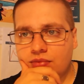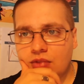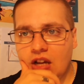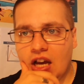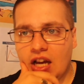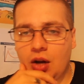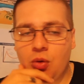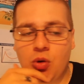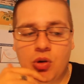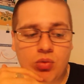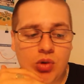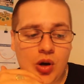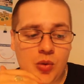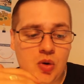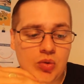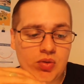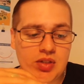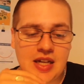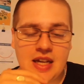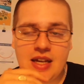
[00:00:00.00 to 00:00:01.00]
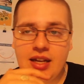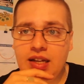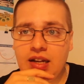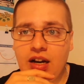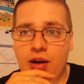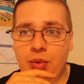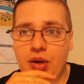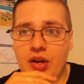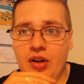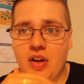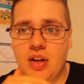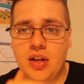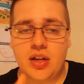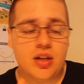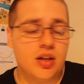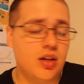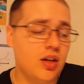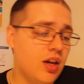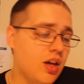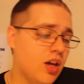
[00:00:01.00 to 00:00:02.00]
and I won't take it. I'll be like,
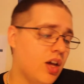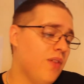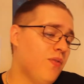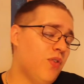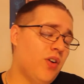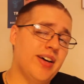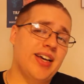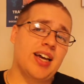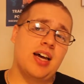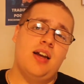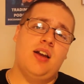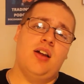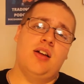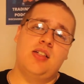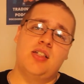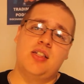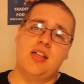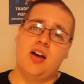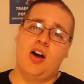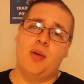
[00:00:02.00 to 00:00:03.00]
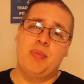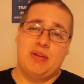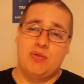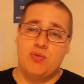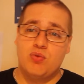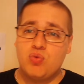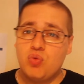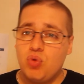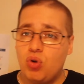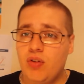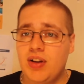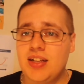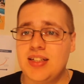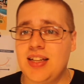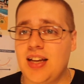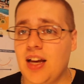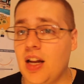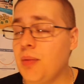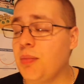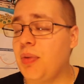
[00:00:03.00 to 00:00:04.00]
if I get a loss here, I'll be roaring to
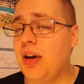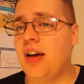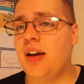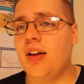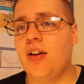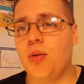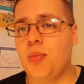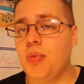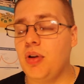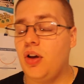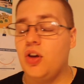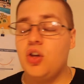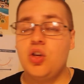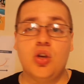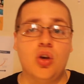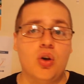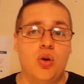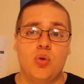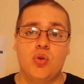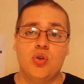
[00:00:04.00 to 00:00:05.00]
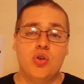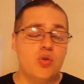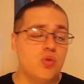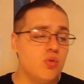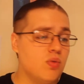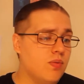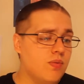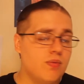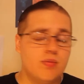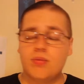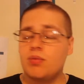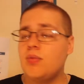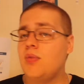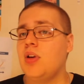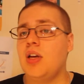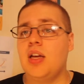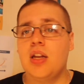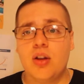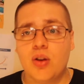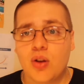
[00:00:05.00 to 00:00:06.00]
get it back. I'll be like, yo, you
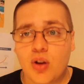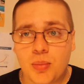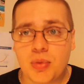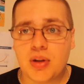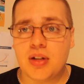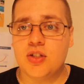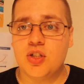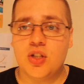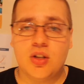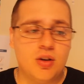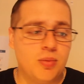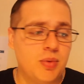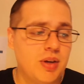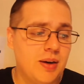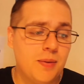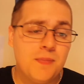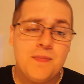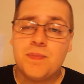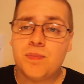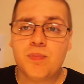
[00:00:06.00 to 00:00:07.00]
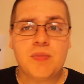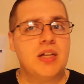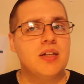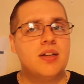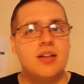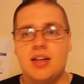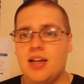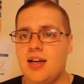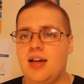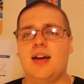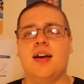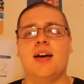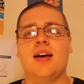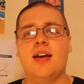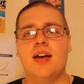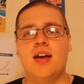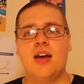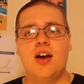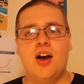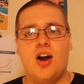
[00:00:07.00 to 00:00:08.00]
not bad. You know what I mean? Nah,
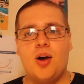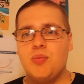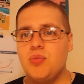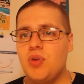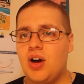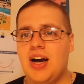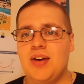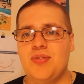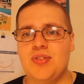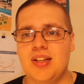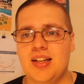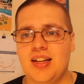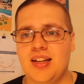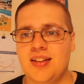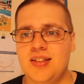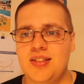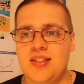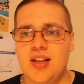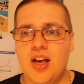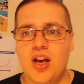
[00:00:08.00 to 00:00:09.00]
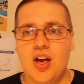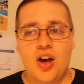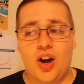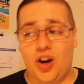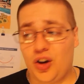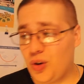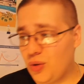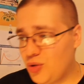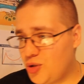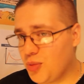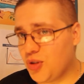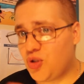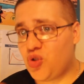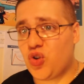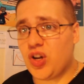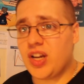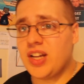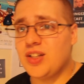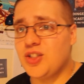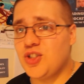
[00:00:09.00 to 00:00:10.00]
I'm not having this. I'll go to my
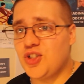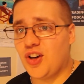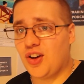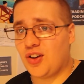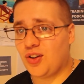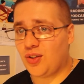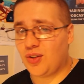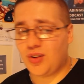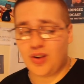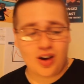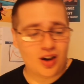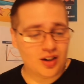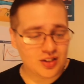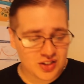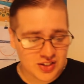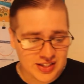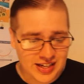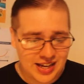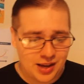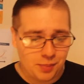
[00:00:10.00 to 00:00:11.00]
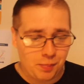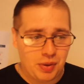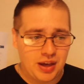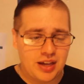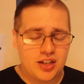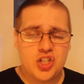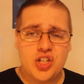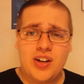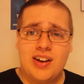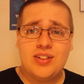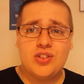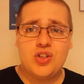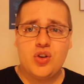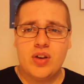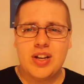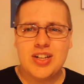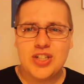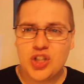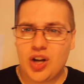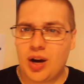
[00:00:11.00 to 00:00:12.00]
trading journal. I'll take a picture, a
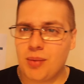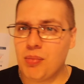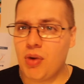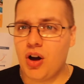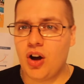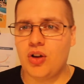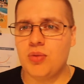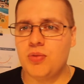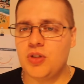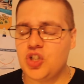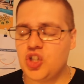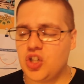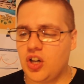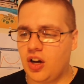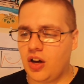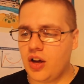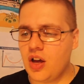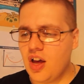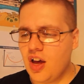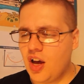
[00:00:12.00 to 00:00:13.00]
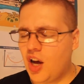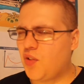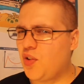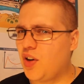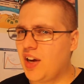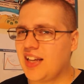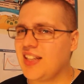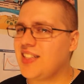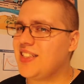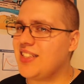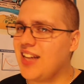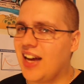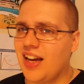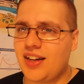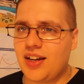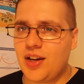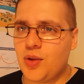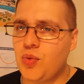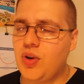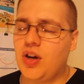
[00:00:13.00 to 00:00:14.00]
screenshot, mark up the chart, and write
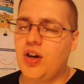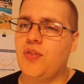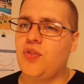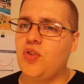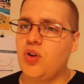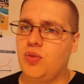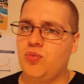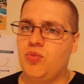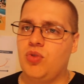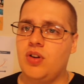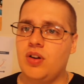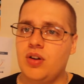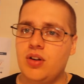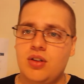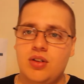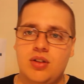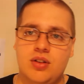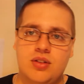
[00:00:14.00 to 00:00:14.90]
exactly where I've gone wrong.